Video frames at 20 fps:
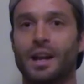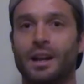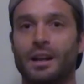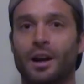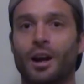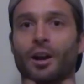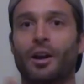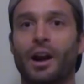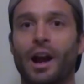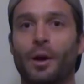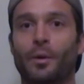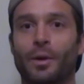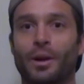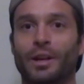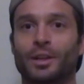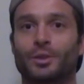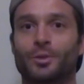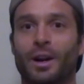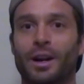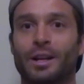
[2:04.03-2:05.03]
And all right, we're
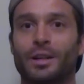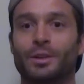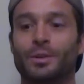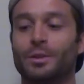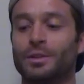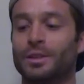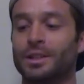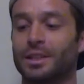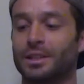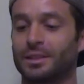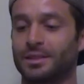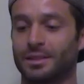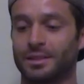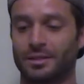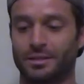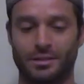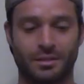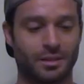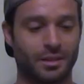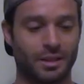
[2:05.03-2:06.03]
gonna try to do
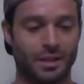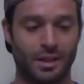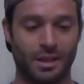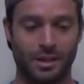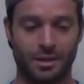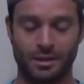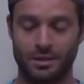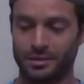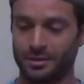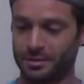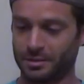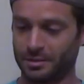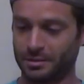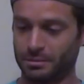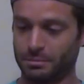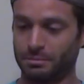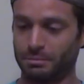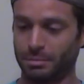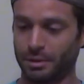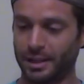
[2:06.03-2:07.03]
this
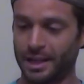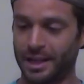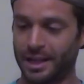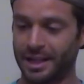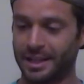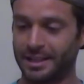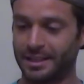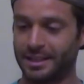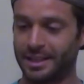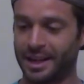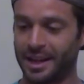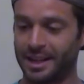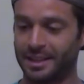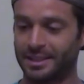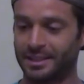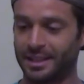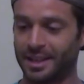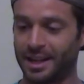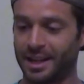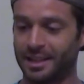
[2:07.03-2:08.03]
blind
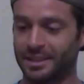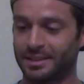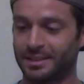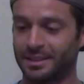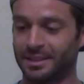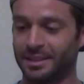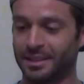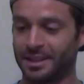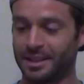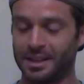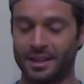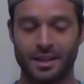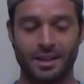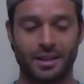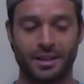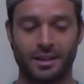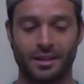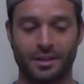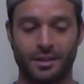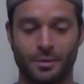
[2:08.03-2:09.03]
taste test.
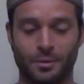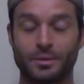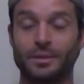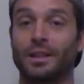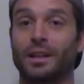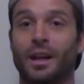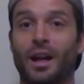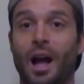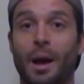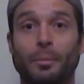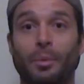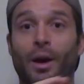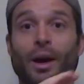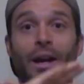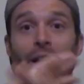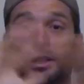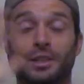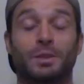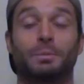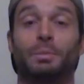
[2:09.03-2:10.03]
With the, I'm
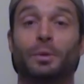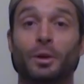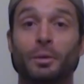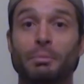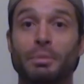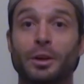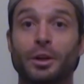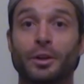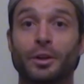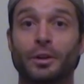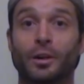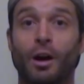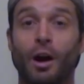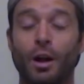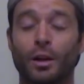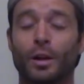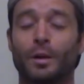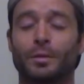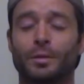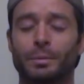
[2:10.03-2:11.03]
probably gonna spill beer
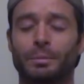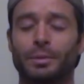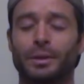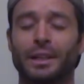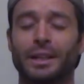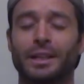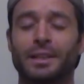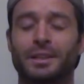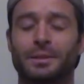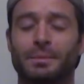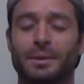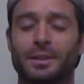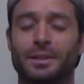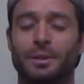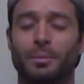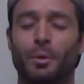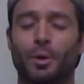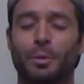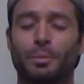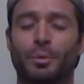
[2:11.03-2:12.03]
all over the place because
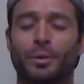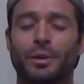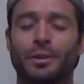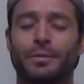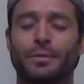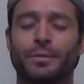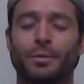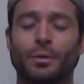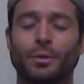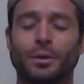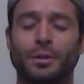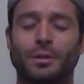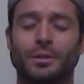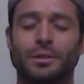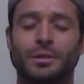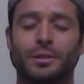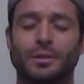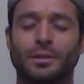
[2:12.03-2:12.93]
they're both pretty full.